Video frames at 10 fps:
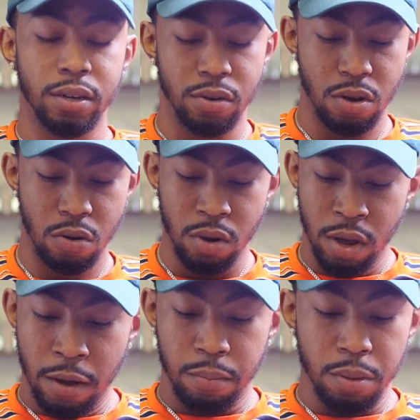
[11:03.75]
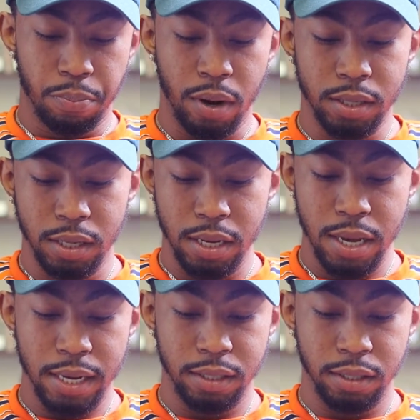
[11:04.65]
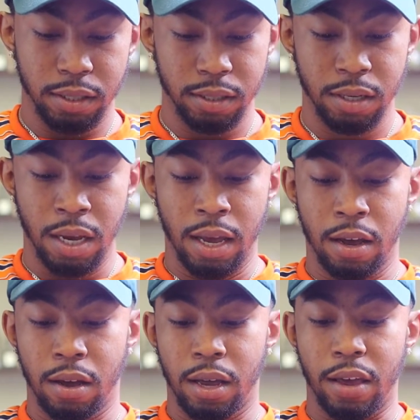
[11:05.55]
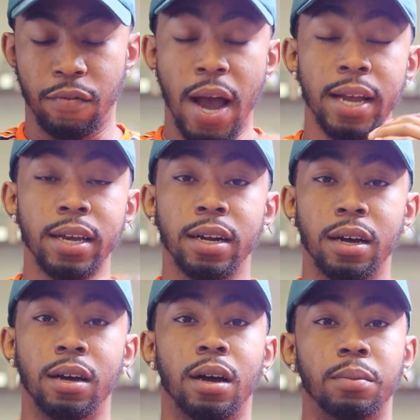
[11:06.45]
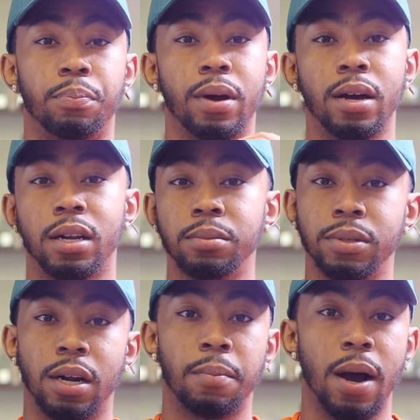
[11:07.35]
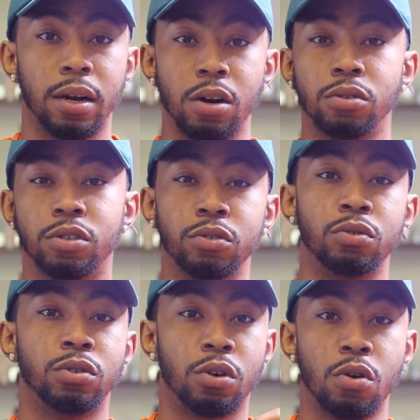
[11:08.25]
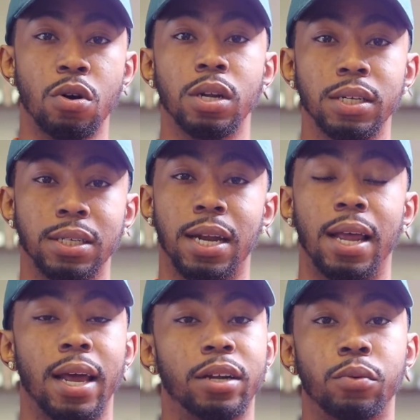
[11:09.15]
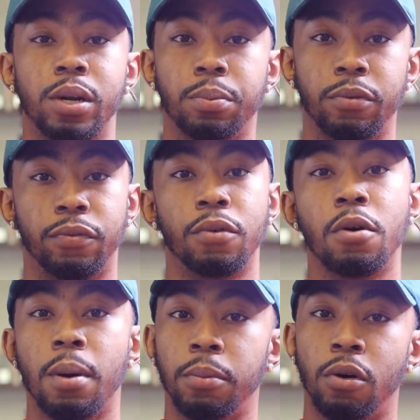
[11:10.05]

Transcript: You know, me personally, if I can get a pair of clippers that I might go to is cordless and I like the way they perform,